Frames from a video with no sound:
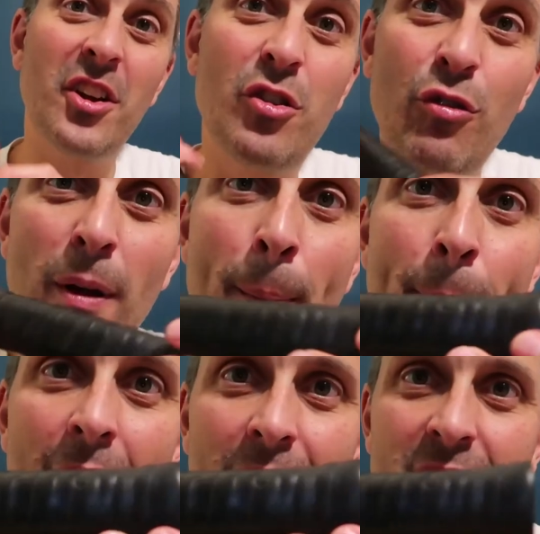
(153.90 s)

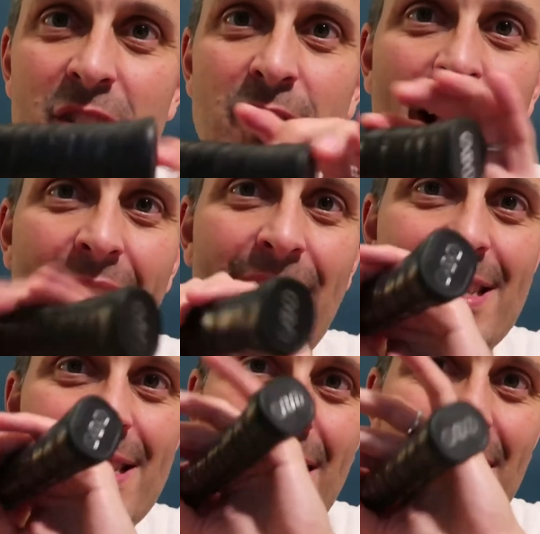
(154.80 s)
grip on this racket
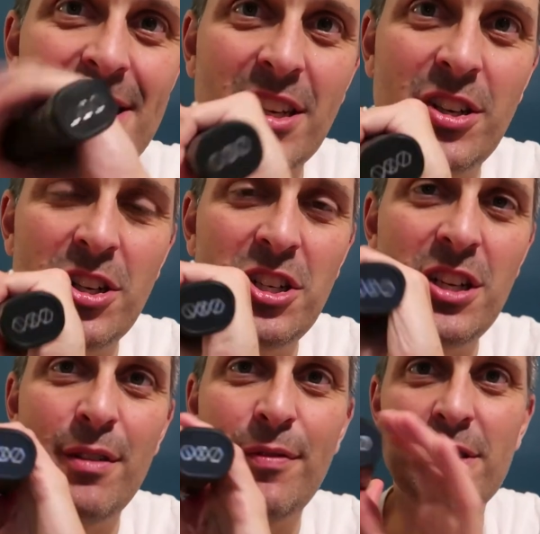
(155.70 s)
is nice and
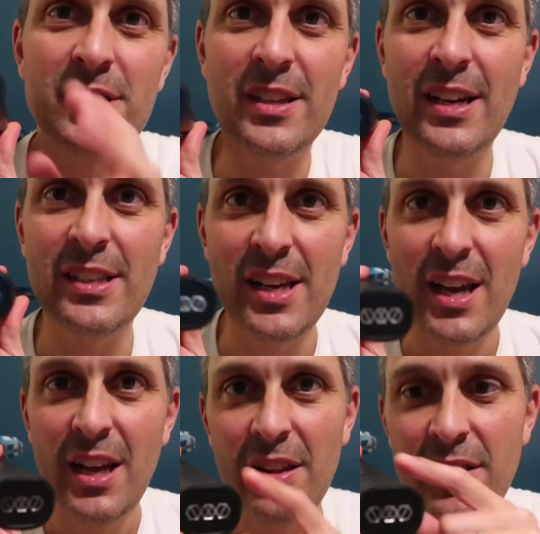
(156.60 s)
cushy. It feels nice.
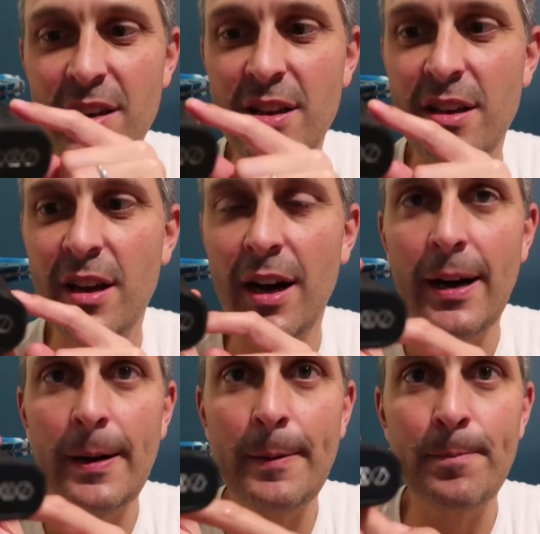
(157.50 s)
The
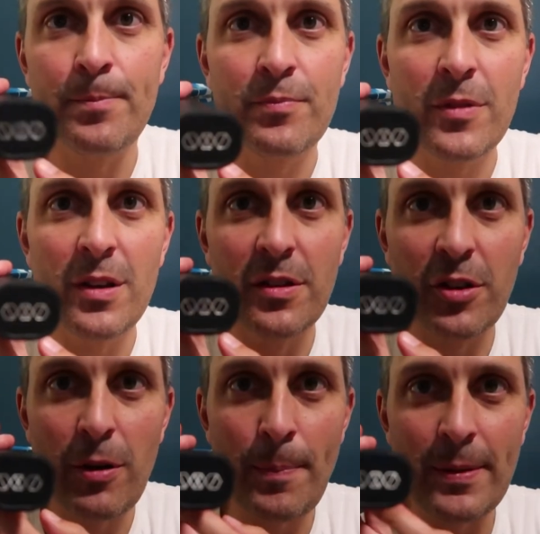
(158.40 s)

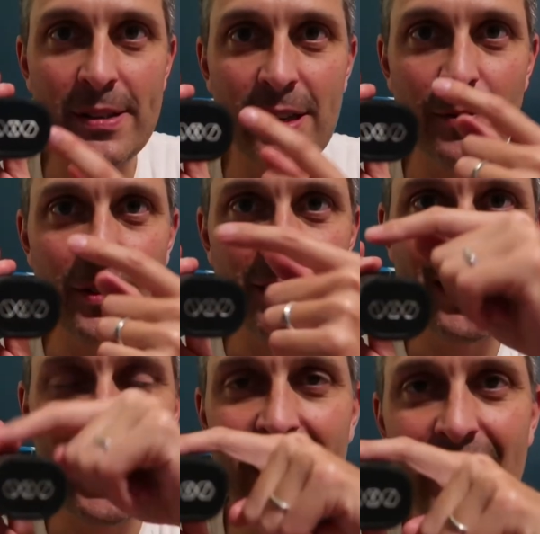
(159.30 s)
grip itself is
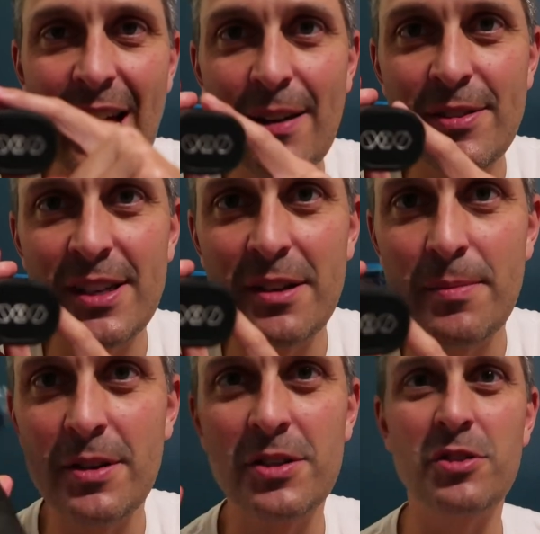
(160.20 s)
10.5
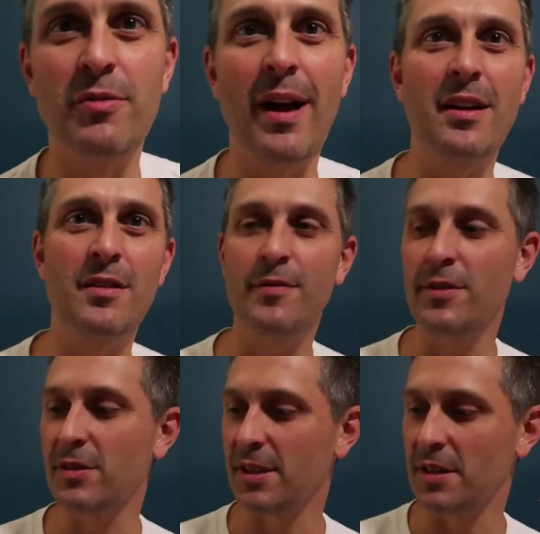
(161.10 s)
centimeters around. It
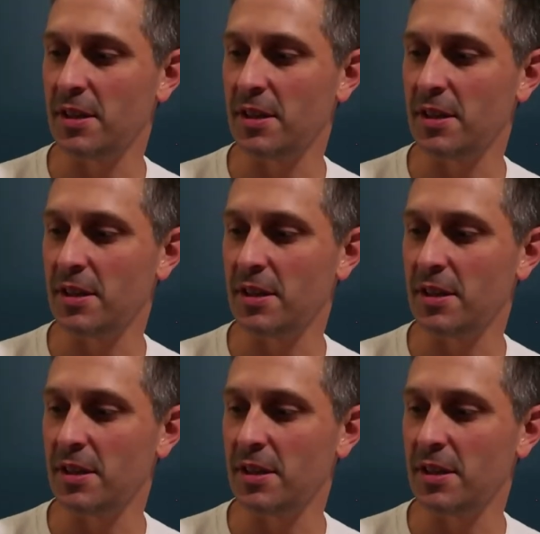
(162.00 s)
feels